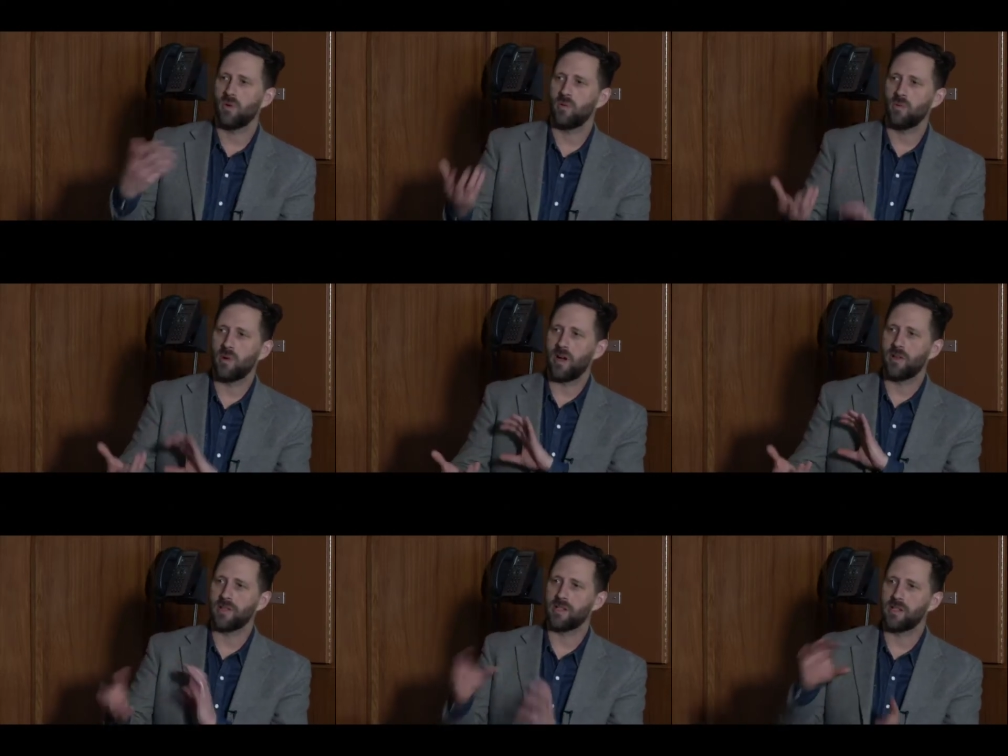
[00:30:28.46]
where
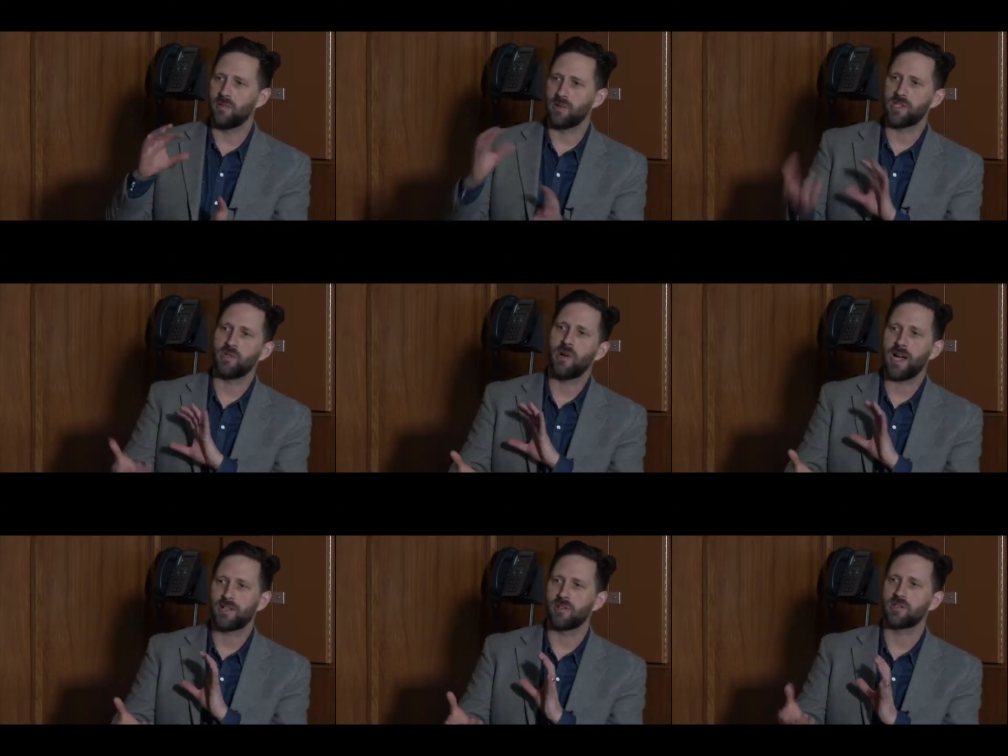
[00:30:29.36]
the two
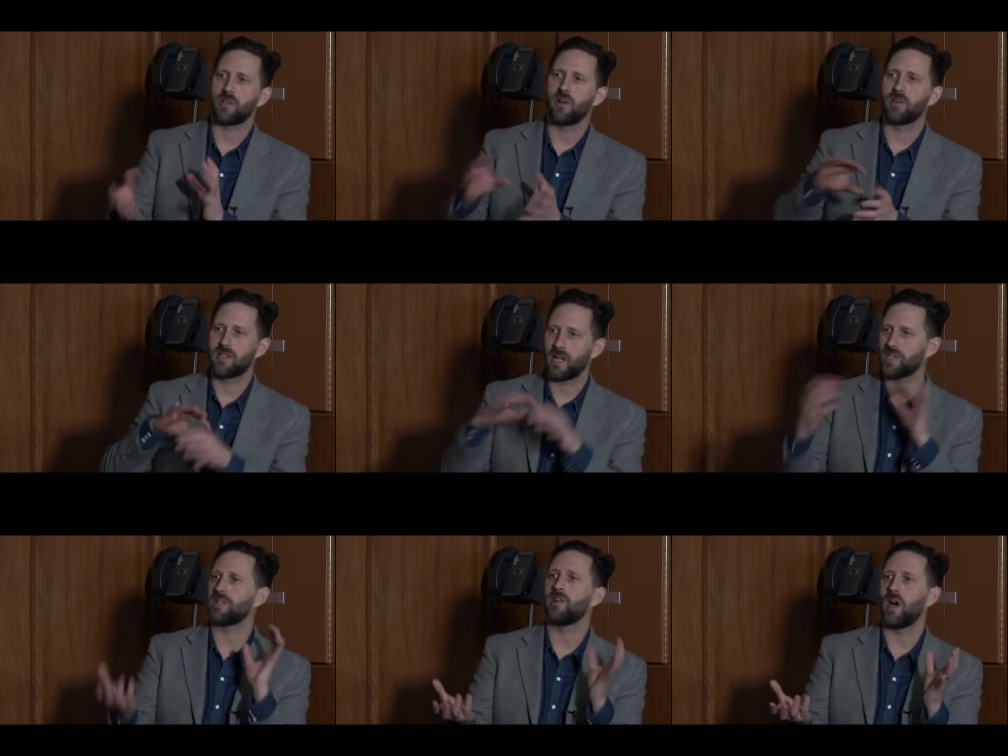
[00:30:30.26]
actors are
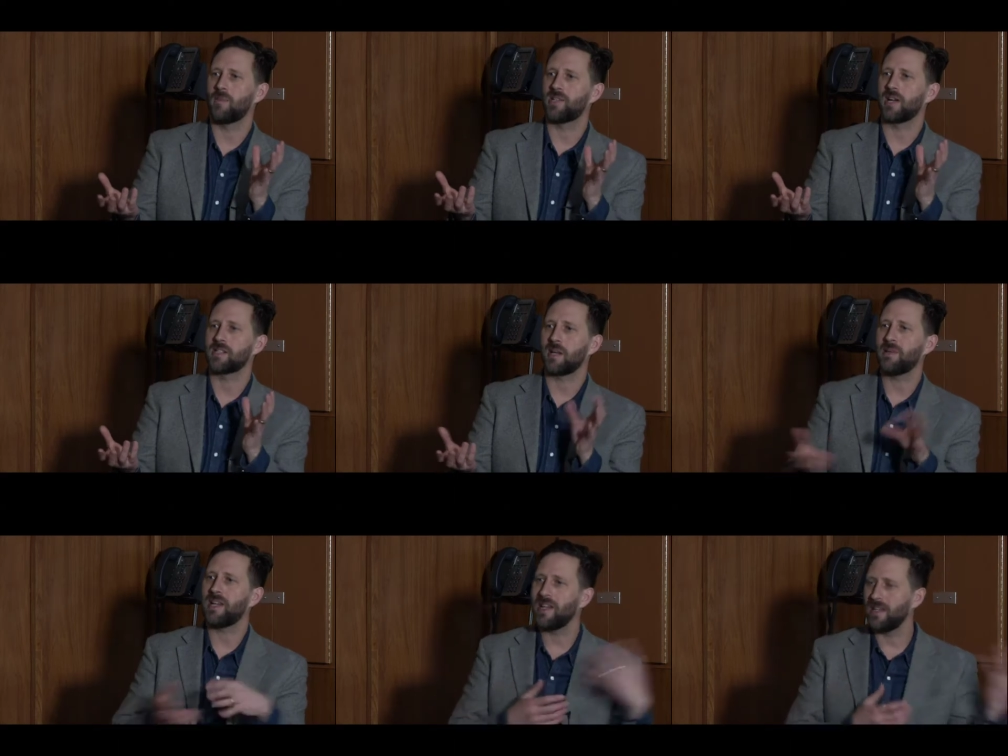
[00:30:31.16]
touching the objects. I
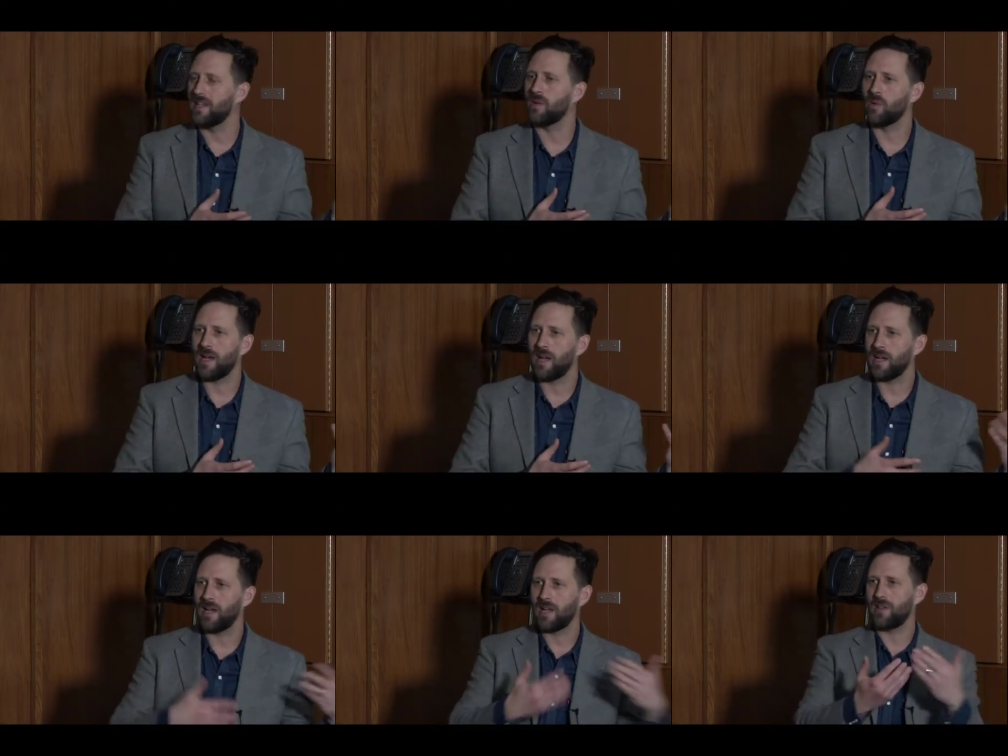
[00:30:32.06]
mean, in a way,
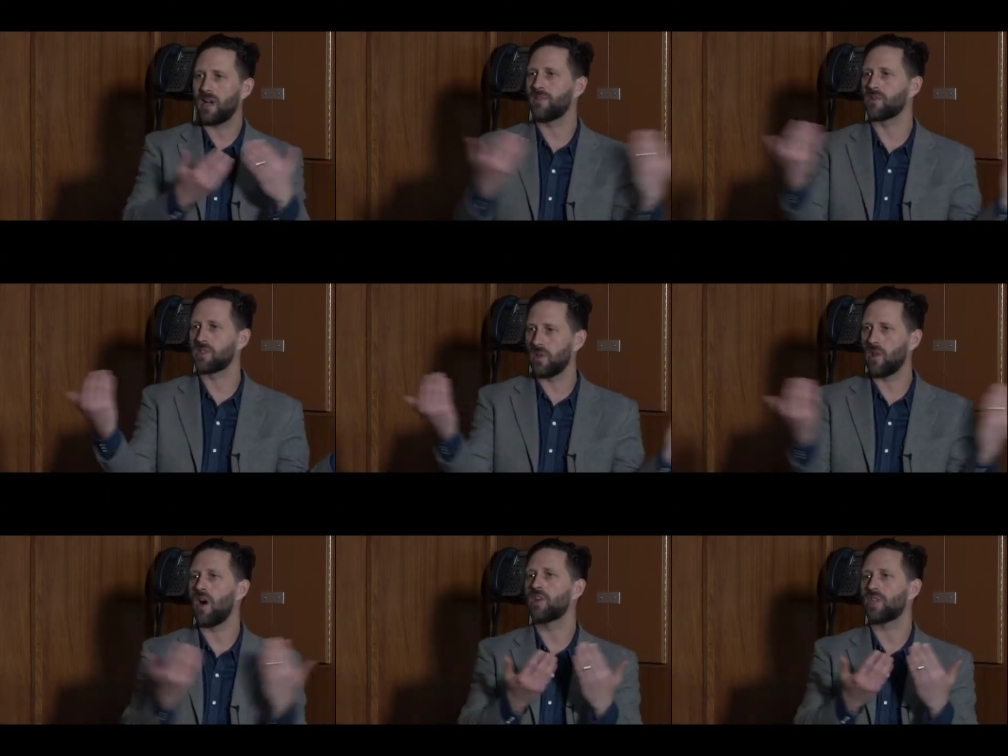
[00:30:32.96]
I thought of those
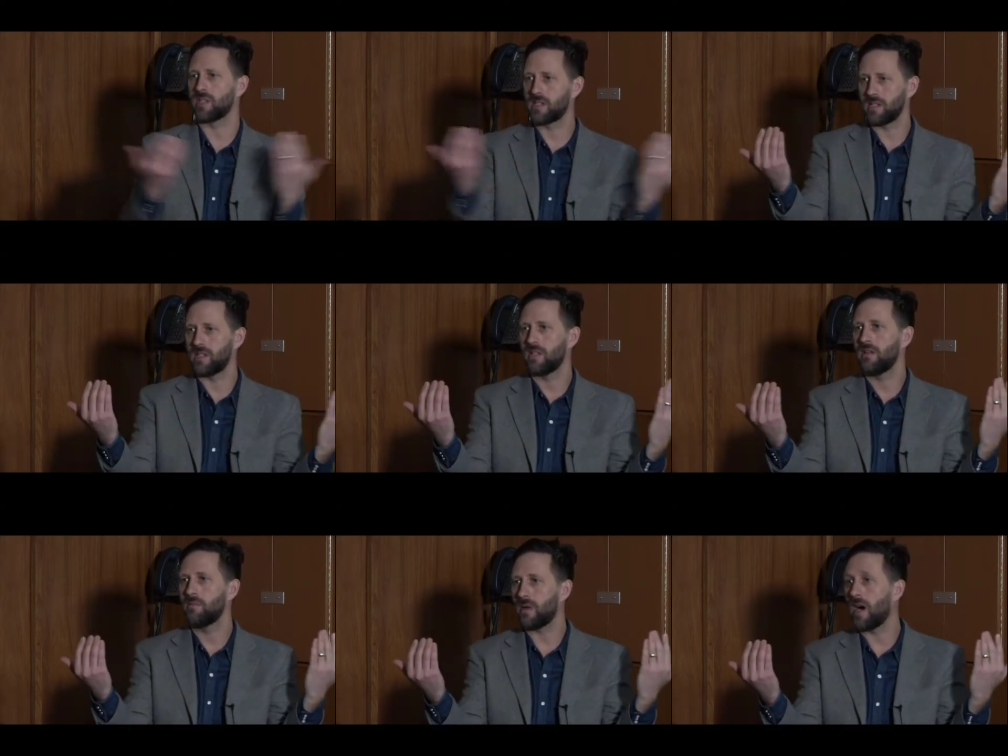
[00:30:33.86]
collages
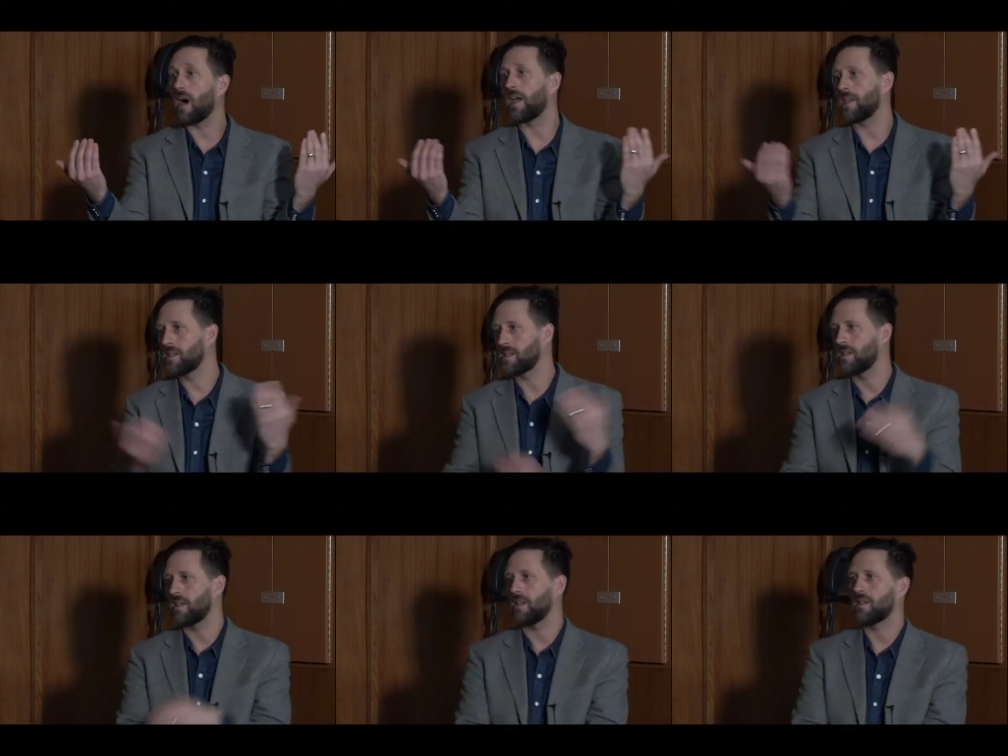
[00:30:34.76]
behind
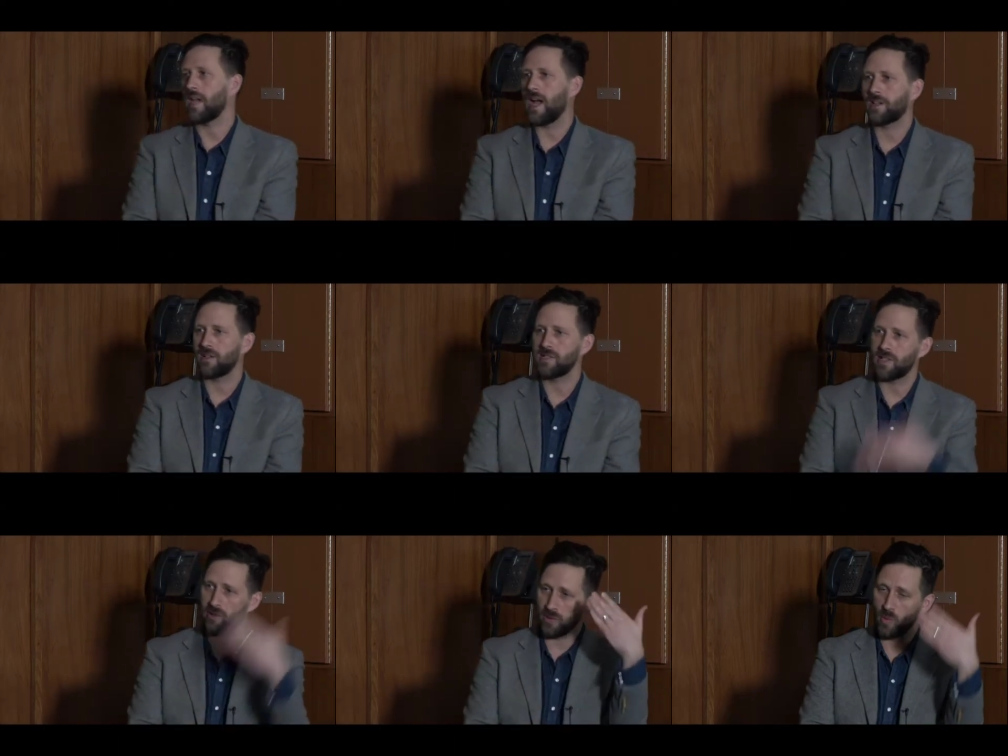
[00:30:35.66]
the actors that
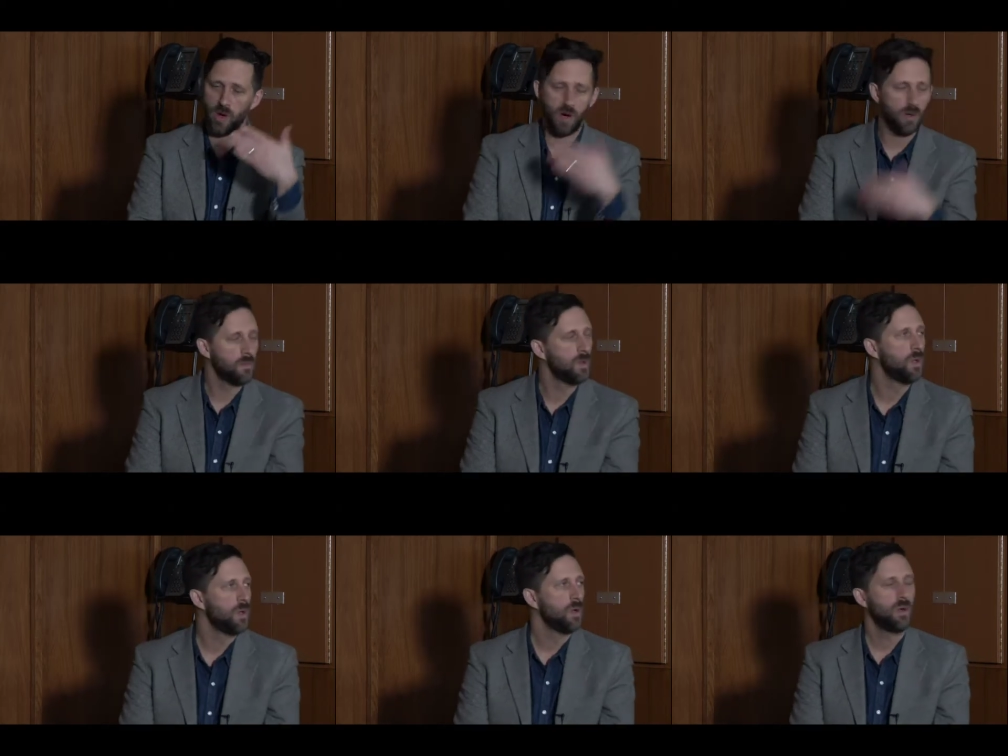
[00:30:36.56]
are on the wall,
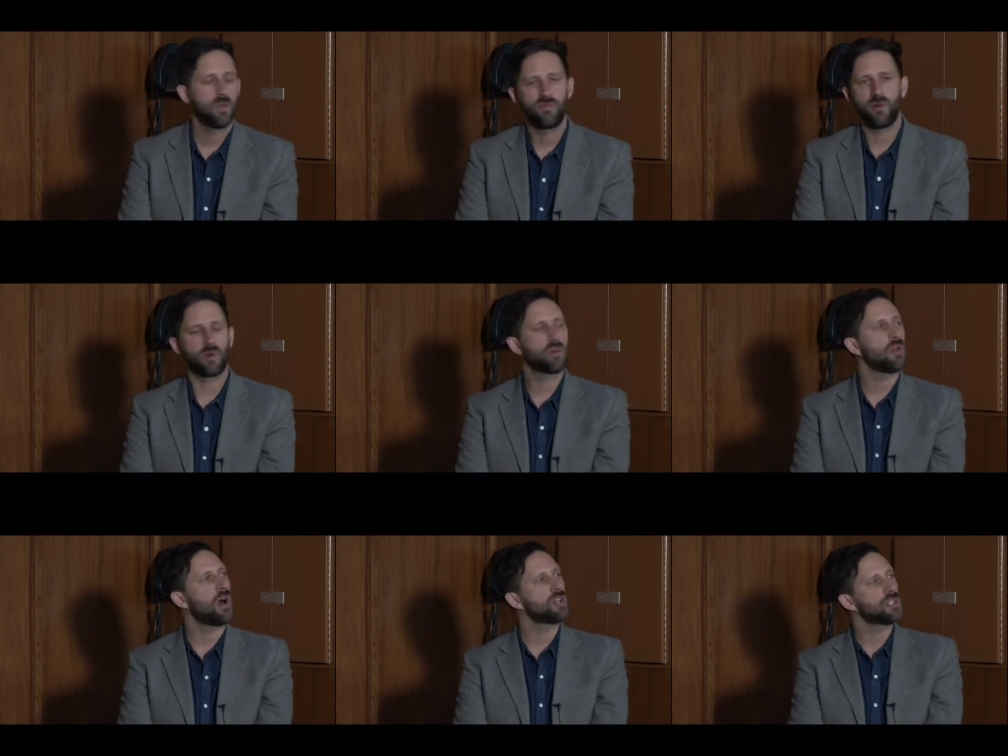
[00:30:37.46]
the photo
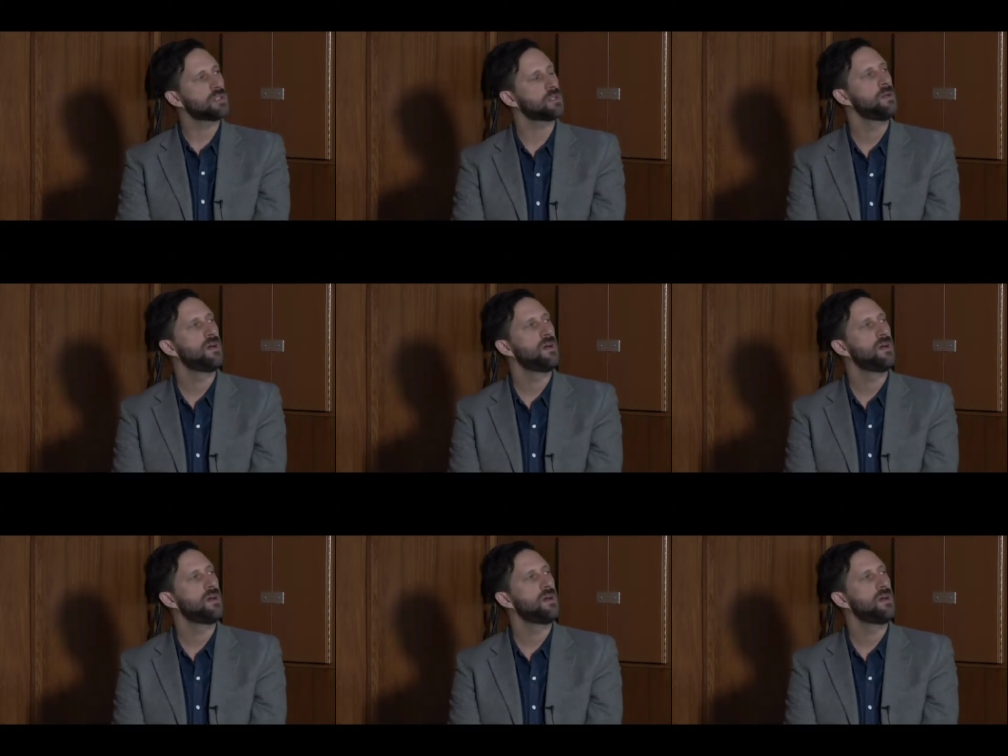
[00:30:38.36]
collages.